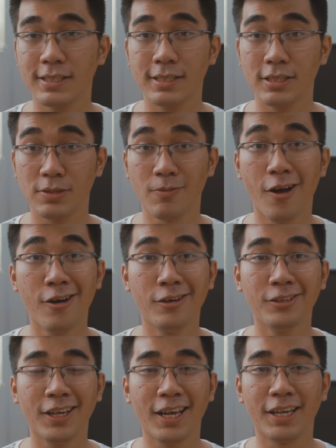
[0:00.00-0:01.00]

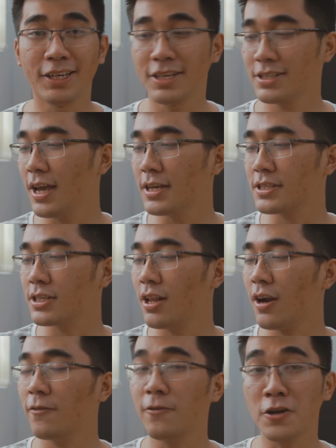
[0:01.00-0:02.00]
small and it has a
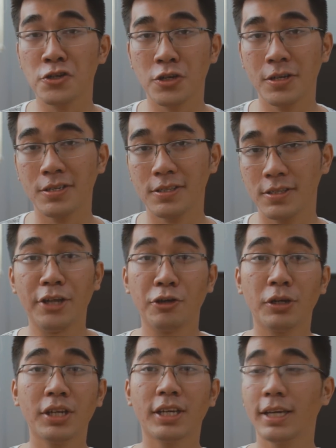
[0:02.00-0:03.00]
lot of functions. And
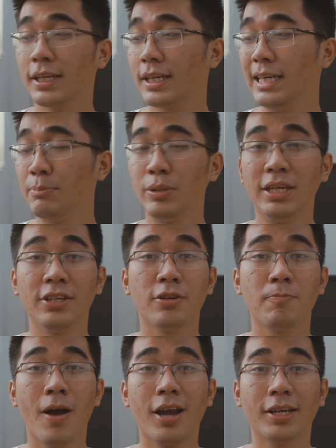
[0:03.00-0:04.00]
you can keep it in
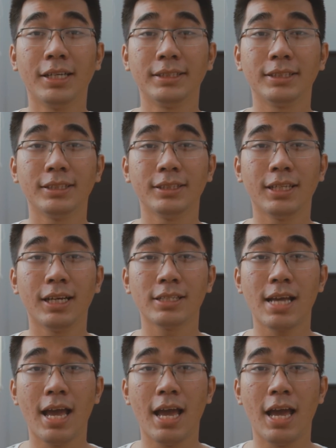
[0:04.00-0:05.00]
your pocket
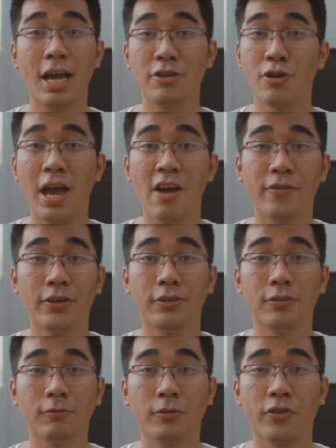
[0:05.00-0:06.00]
and have
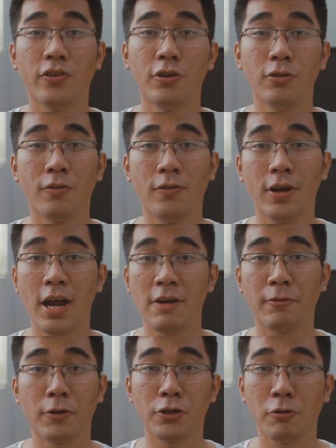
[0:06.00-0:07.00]
it with you
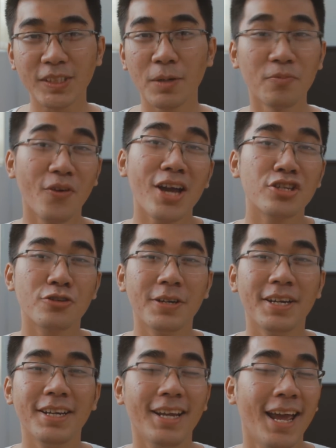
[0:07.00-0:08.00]
everywhere you go. But
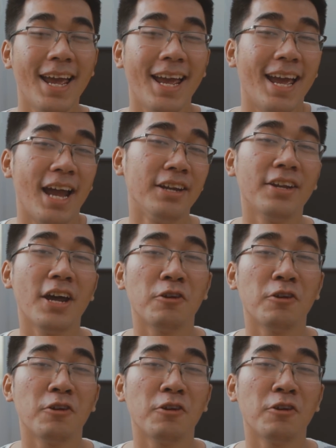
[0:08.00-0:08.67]
actually, any